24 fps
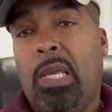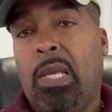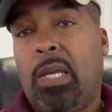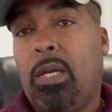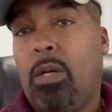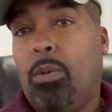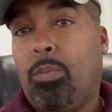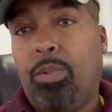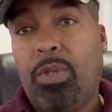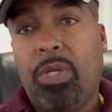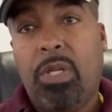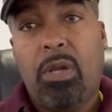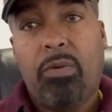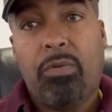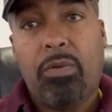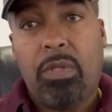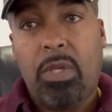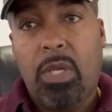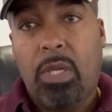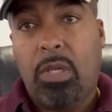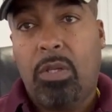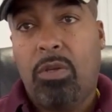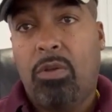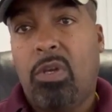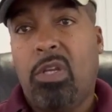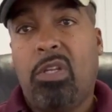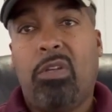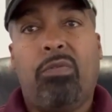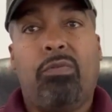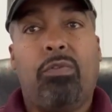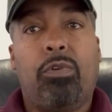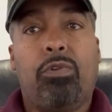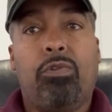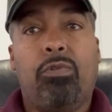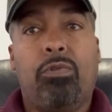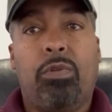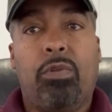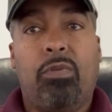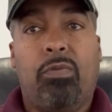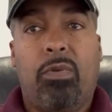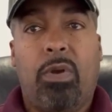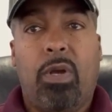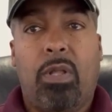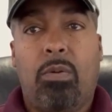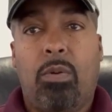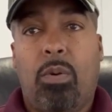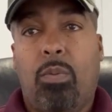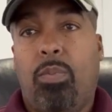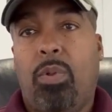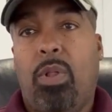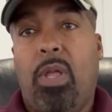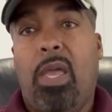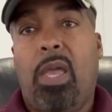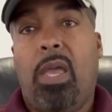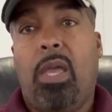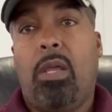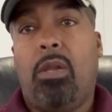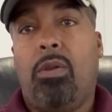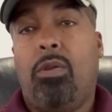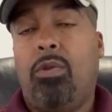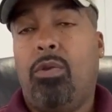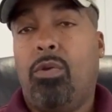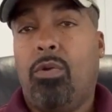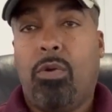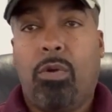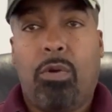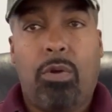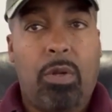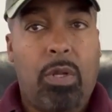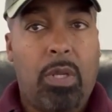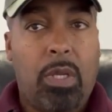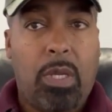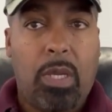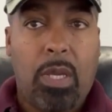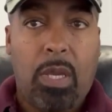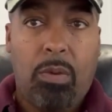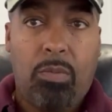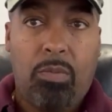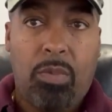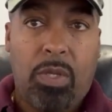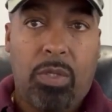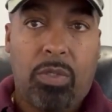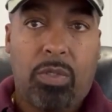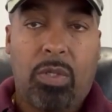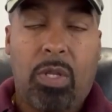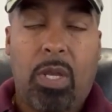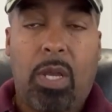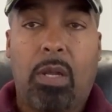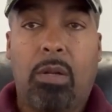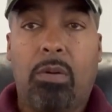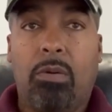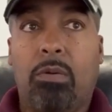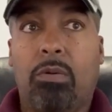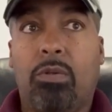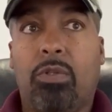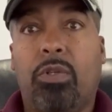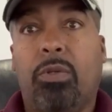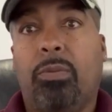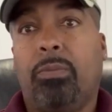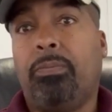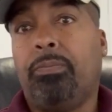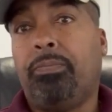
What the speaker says: complete everything in your individual development plan, you're going to meet standards.